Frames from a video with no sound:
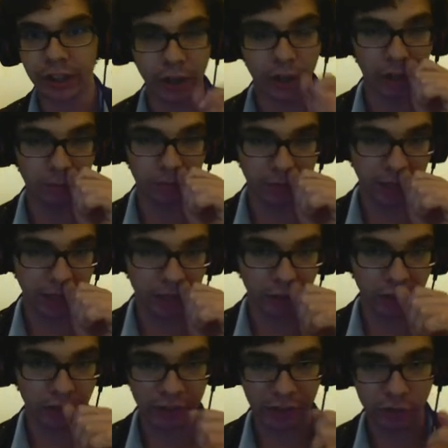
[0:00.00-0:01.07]
Now, I'm planning
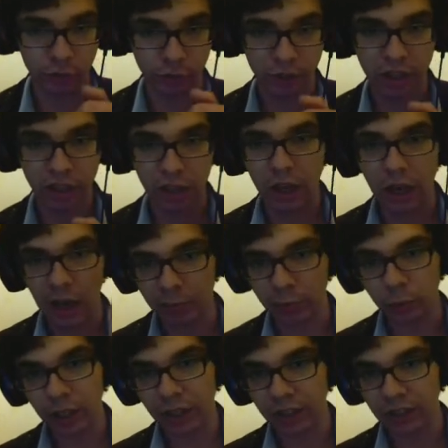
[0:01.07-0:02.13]
on eventually
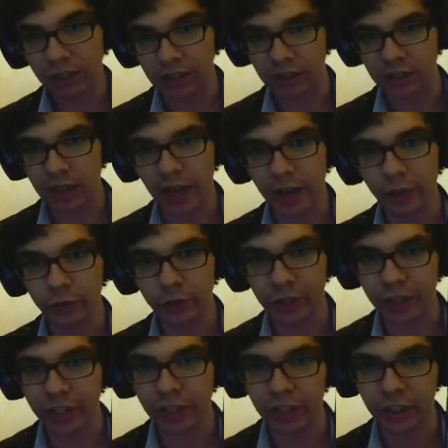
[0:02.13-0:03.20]
upgrading this sign over
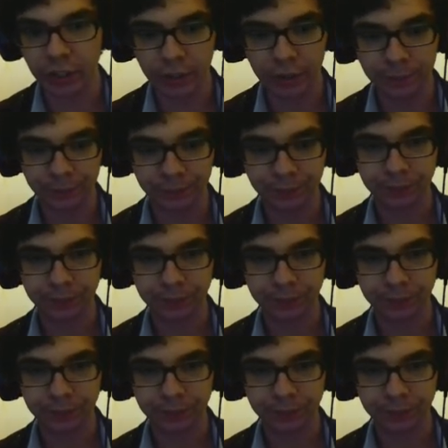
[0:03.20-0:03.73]
here